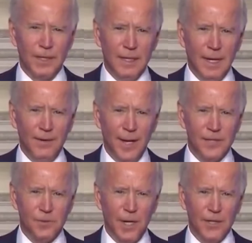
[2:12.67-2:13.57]
And
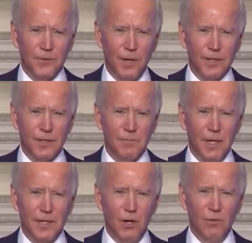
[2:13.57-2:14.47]
that's why I directed
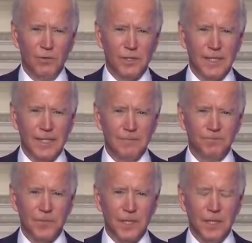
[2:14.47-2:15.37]
my COVID
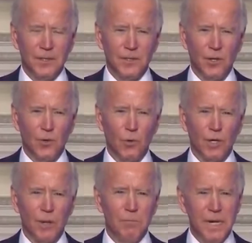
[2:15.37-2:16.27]
team to go to
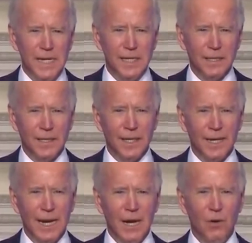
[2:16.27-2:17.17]
work immediately on
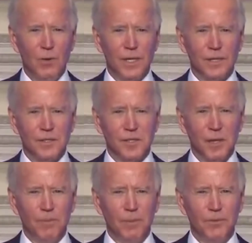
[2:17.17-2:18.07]
how we could
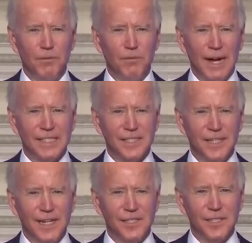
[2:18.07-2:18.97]
step up the
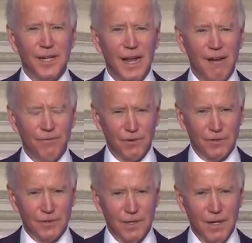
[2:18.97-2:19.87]
vaccination
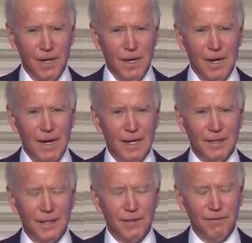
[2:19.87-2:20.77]
effort and
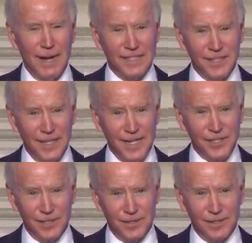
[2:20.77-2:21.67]
the
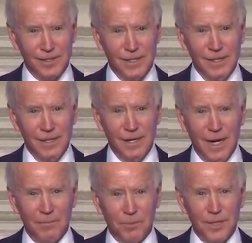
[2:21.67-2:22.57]
vaccinations.
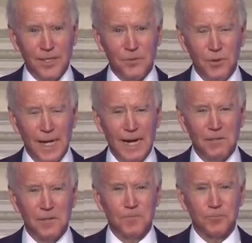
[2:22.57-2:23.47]
I'm pleased to
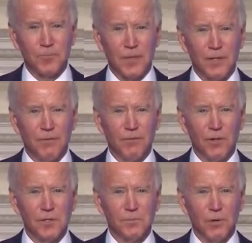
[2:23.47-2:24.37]
announce the
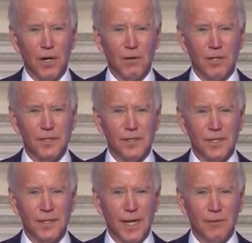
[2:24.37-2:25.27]
first progress
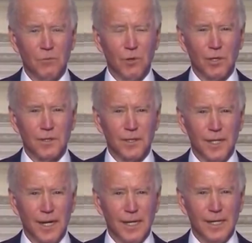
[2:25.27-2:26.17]
in that work
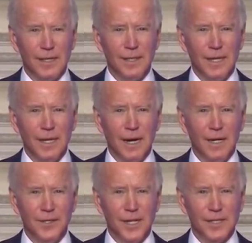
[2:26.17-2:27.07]
today
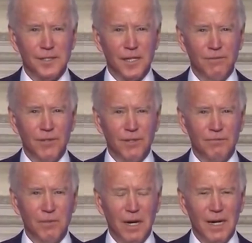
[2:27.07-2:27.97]
on day 7
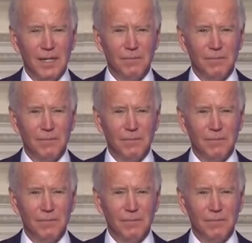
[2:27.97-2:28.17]
of my